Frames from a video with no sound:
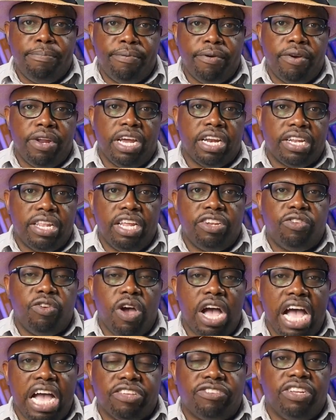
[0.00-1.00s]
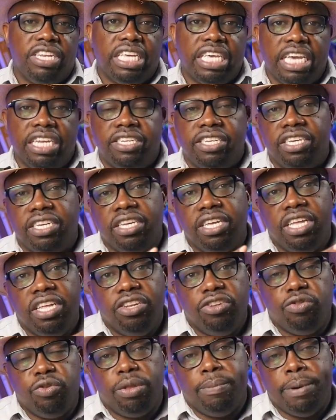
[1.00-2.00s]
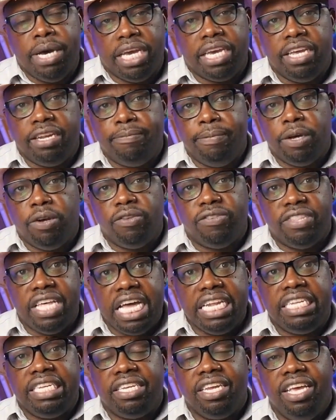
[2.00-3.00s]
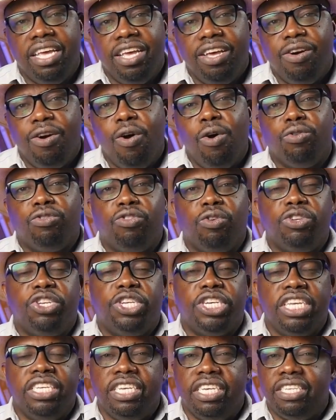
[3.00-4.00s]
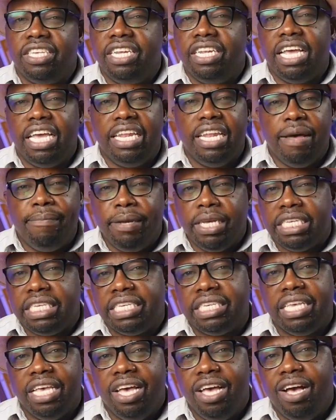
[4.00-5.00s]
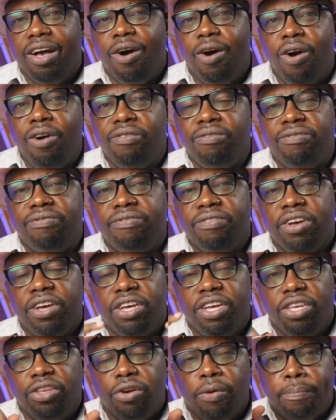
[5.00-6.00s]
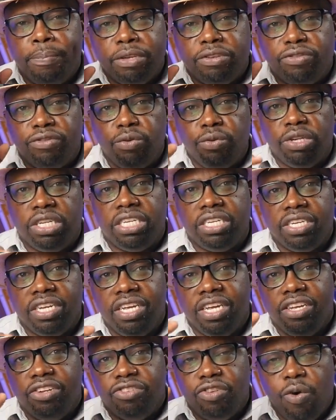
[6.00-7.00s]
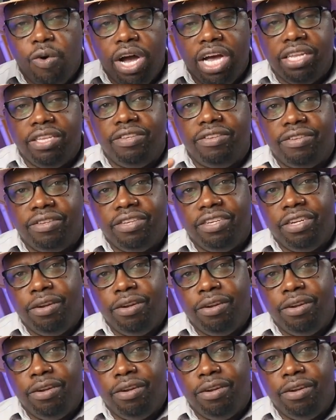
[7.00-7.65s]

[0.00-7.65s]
product that you're actually getting to the market, because that also changes the dynamics of your pursuit towards